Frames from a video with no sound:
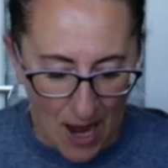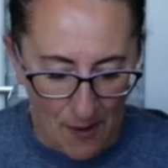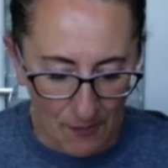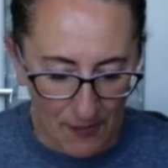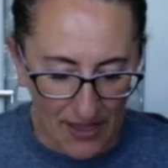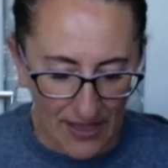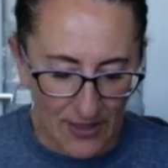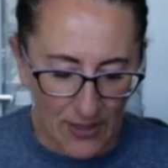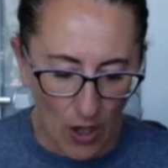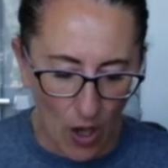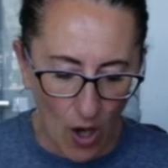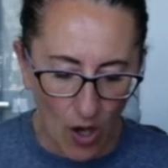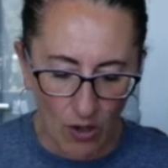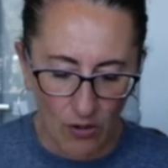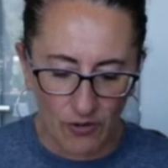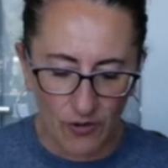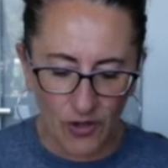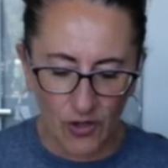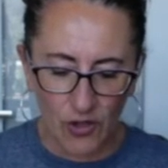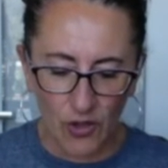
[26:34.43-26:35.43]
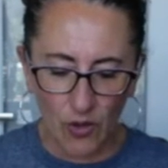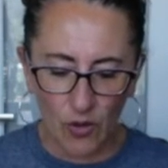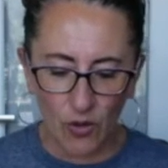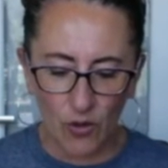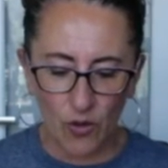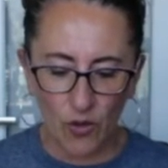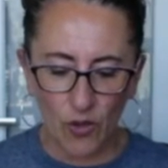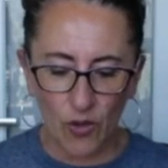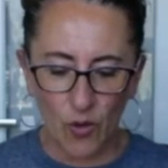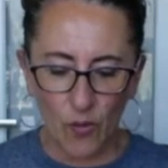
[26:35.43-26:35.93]
It's
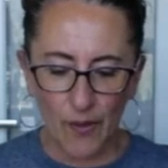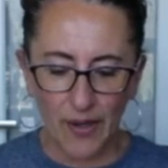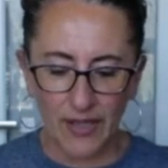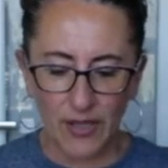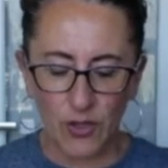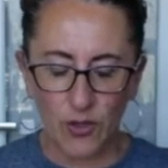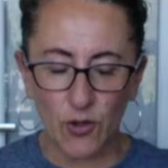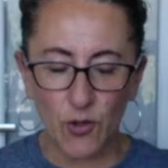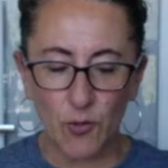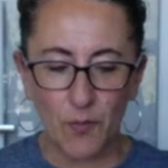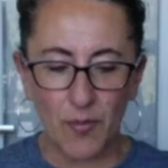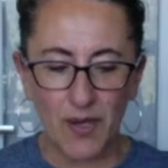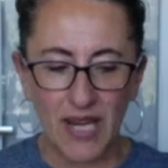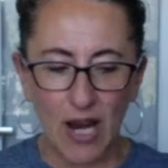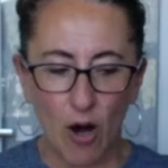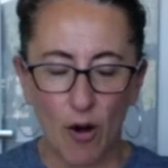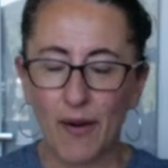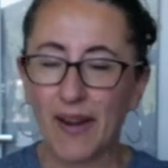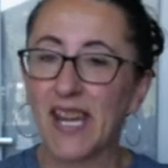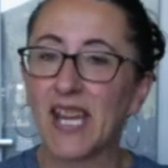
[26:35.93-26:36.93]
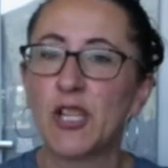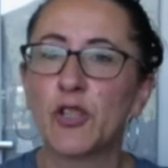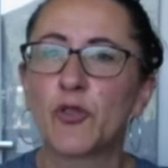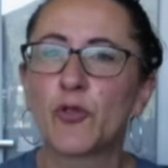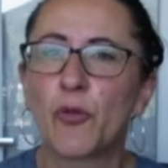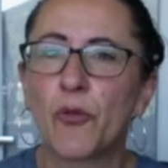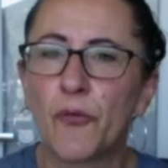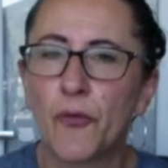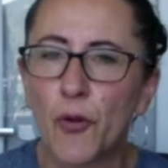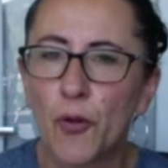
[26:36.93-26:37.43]
also going to be our
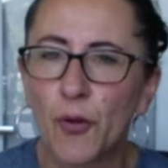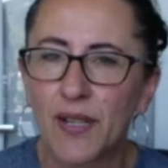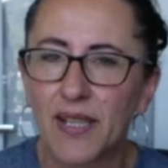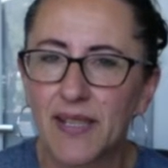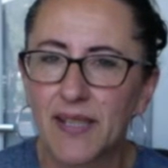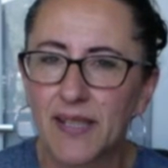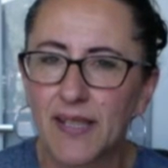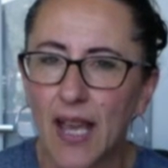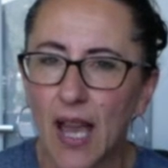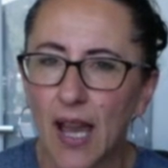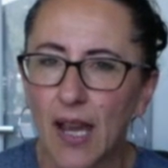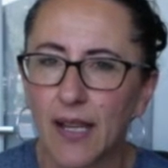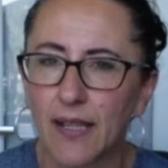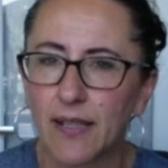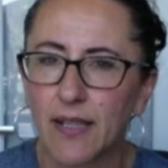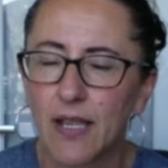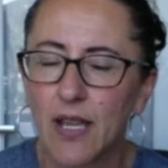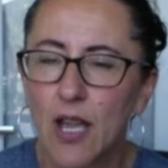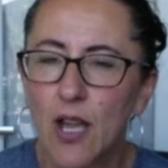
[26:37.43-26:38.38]
introverted side